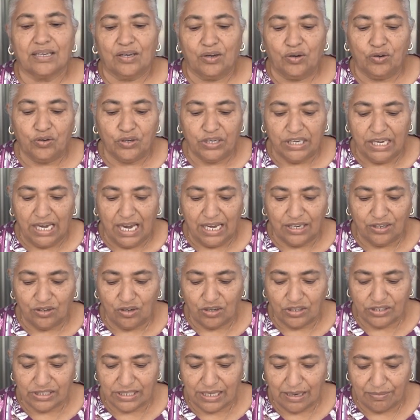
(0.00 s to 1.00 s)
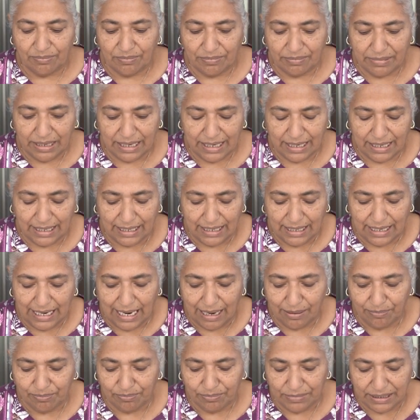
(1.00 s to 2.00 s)
Okay, I got some
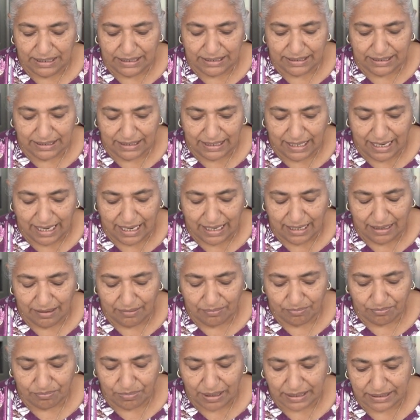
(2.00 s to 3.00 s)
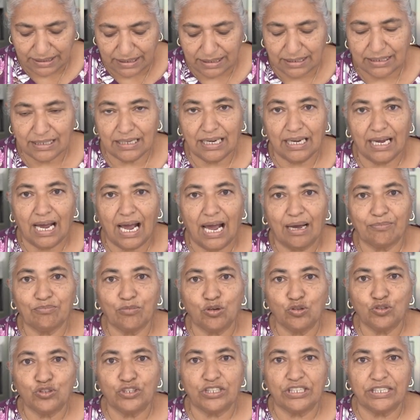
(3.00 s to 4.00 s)
lamb meat here, but I
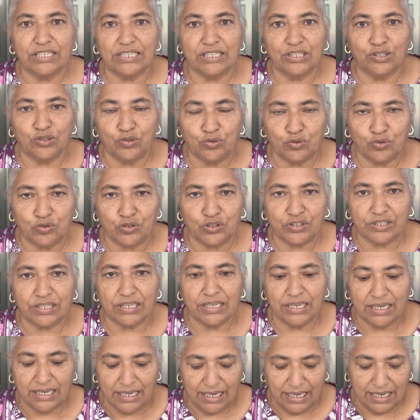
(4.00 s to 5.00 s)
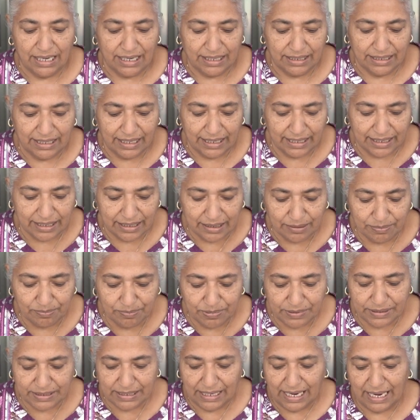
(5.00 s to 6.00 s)
mostly use the
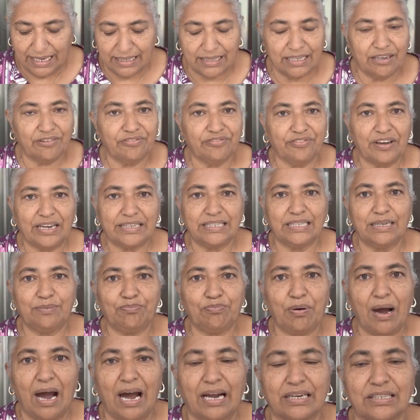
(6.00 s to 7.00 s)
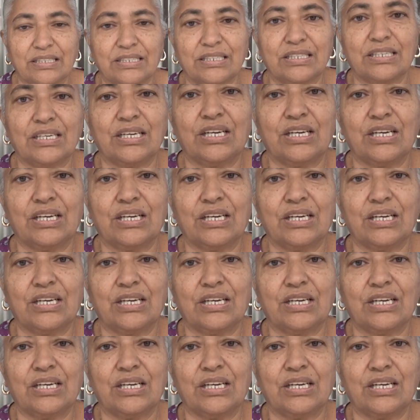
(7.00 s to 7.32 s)
ribs and the fatty part